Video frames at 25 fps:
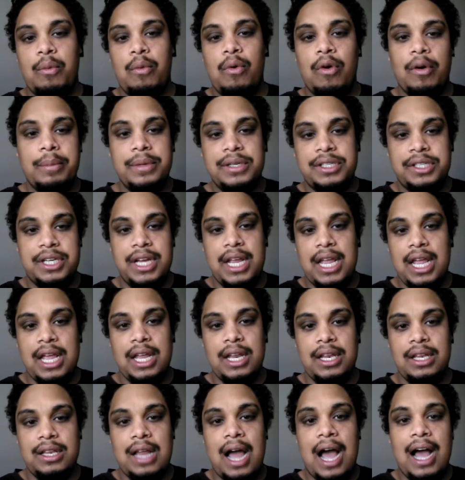War
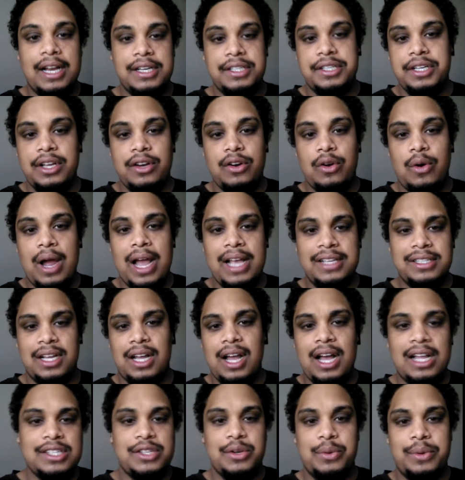Machine, Don Cheadle has a
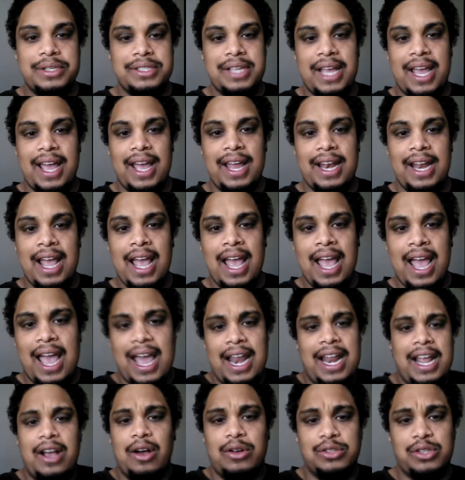gun to his head,
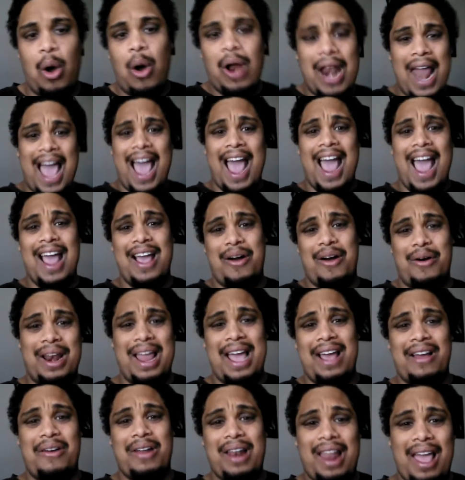and he goes, ole,
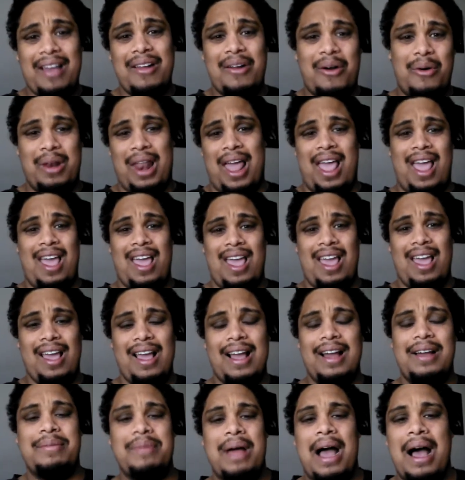ole, ole,
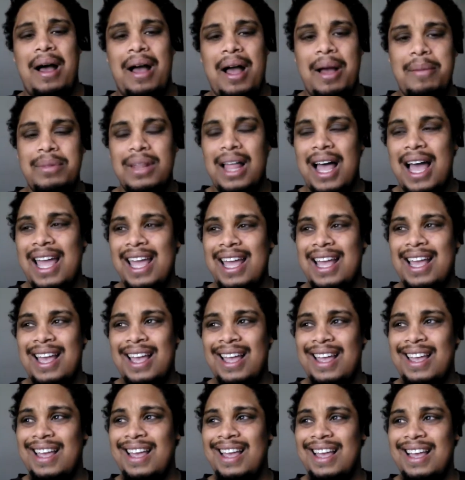ole. And I'm
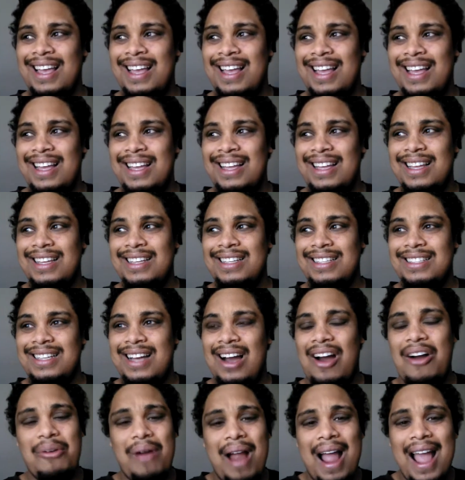like,
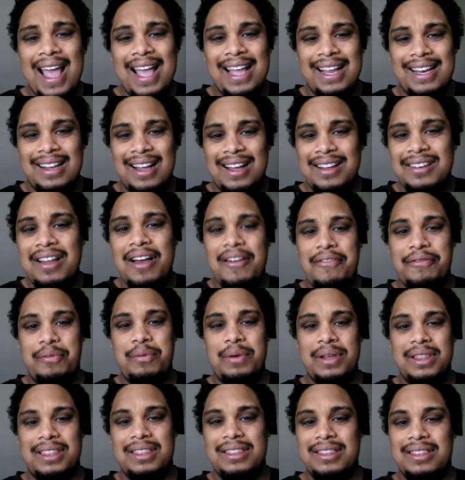all right,
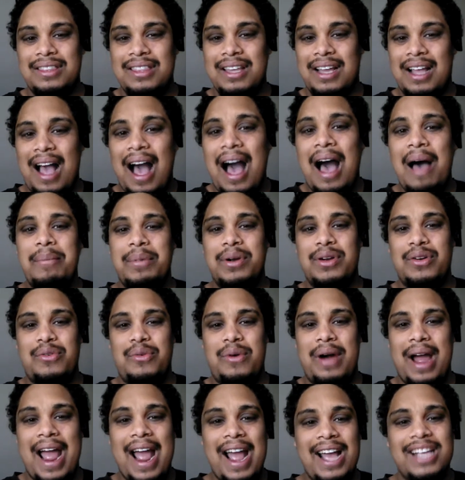enough with the
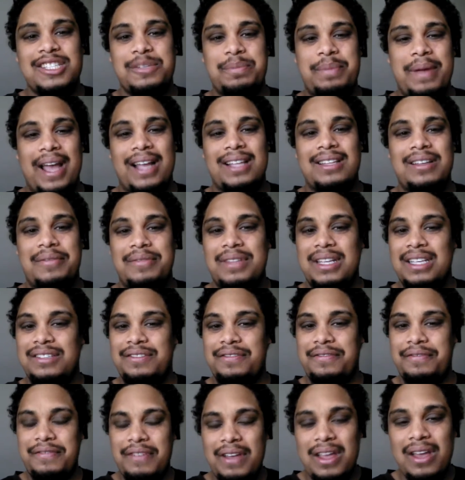comical aspect of
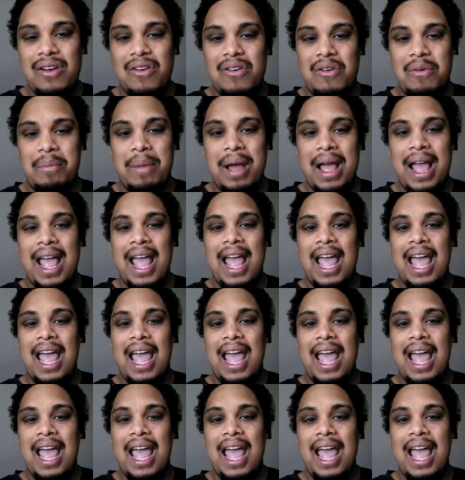this film.